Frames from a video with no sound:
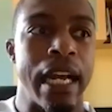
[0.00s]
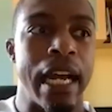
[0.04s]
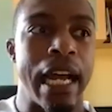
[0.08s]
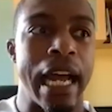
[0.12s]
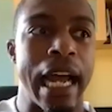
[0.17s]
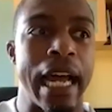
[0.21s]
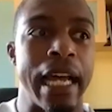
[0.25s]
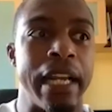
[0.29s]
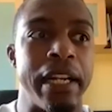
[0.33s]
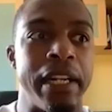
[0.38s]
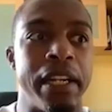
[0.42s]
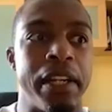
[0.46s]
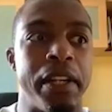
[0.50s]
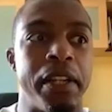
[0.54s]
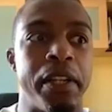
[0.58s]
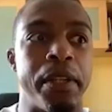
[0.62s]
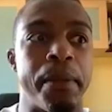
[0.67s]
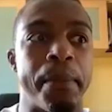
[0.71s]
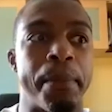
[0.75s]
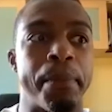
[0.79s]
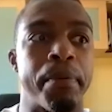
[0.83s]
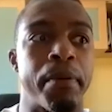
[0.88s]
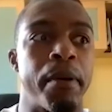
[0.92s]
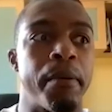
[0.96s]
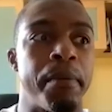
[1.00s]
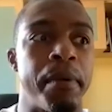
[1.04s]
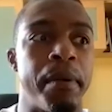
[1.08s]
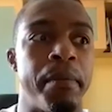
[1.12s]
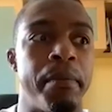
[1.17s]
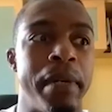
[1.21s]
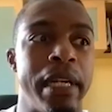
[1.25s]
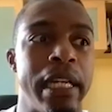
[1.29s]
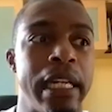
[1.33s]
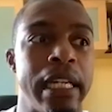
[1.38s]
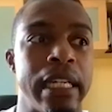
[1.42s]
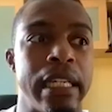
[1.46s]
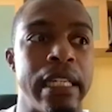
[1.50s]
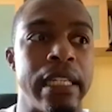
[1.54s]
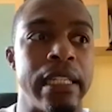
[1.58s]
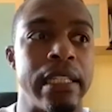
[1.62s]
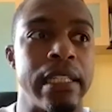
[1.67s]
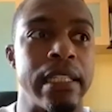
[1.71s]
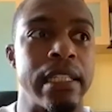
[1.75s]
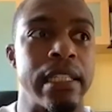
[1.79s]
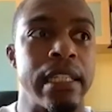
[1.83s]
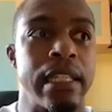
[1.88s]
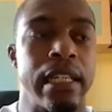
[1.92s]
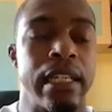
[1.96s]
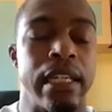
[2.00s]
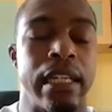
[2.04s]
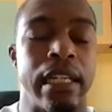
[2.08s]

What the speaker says: And the problem is